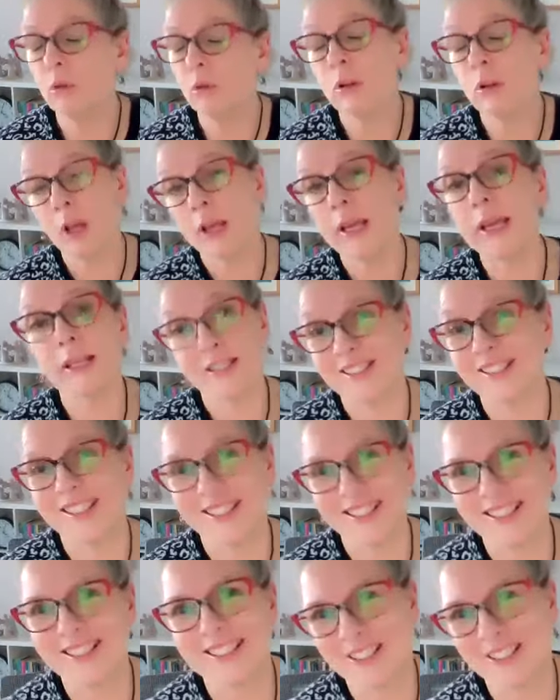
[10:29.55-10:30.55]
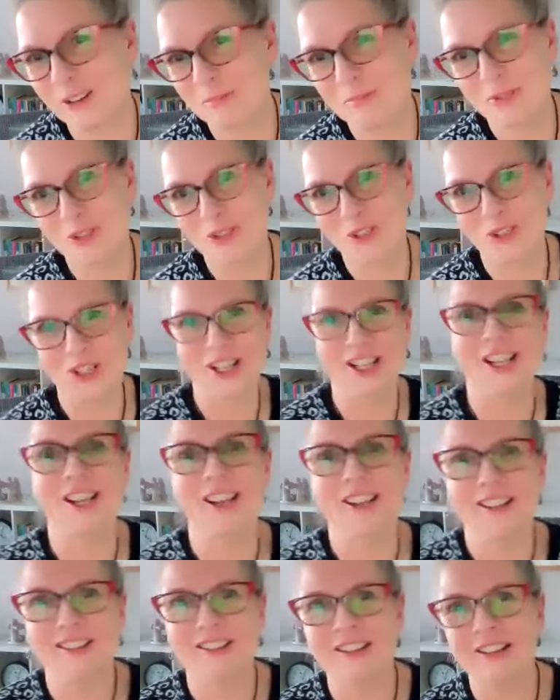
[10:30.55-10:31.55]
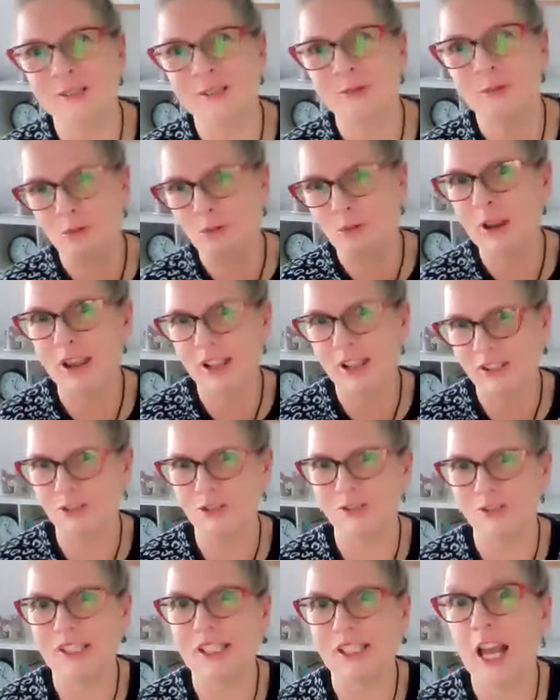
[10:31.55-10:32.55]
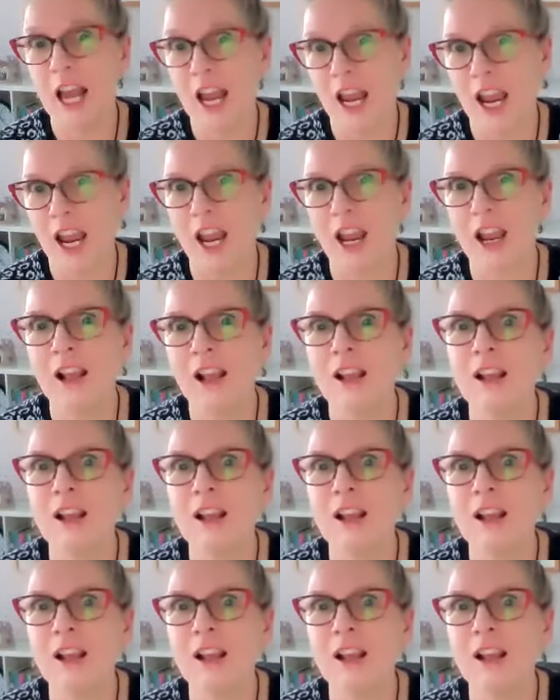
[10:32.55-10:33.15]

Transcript: Well, I guess this is an opportunity, as we're saying,